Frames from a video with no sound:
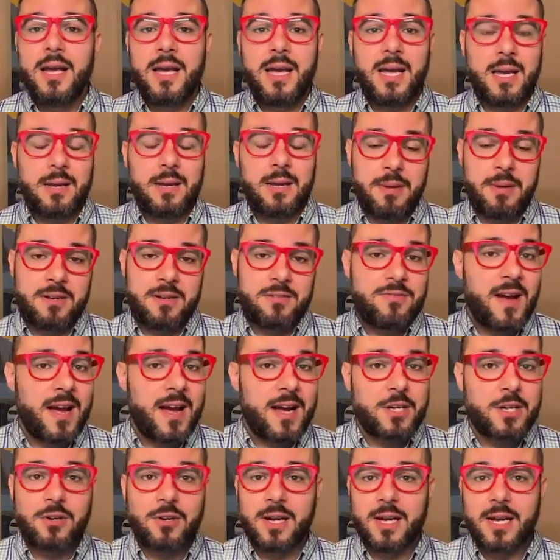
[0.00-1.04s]
in
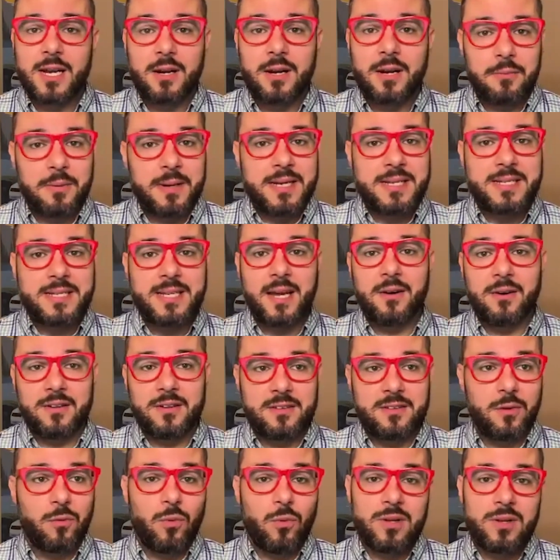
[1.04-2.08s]
manufacturing and in retail
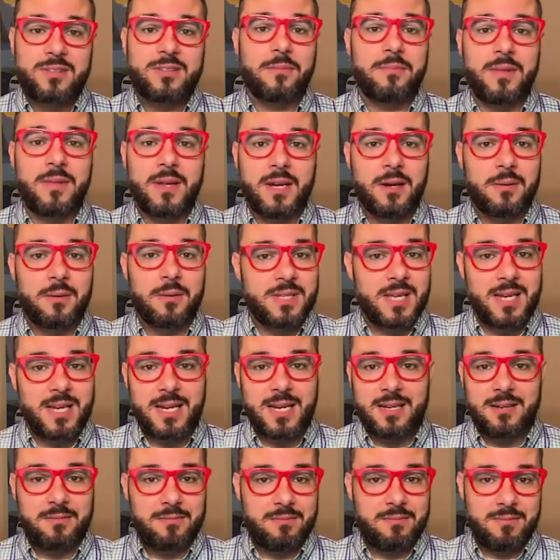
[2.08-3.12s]
is that once something comes in
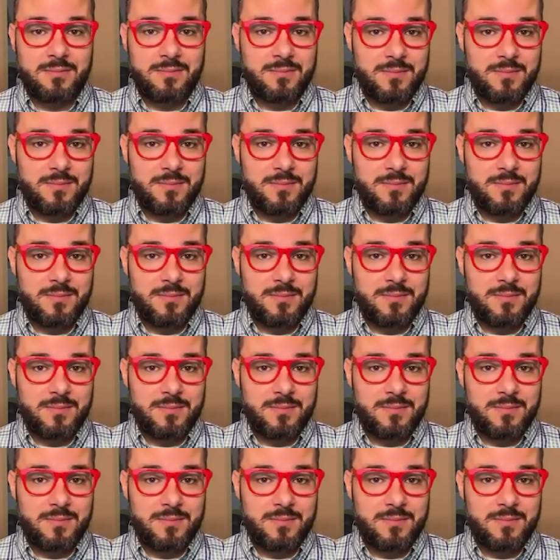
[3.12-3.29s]
it,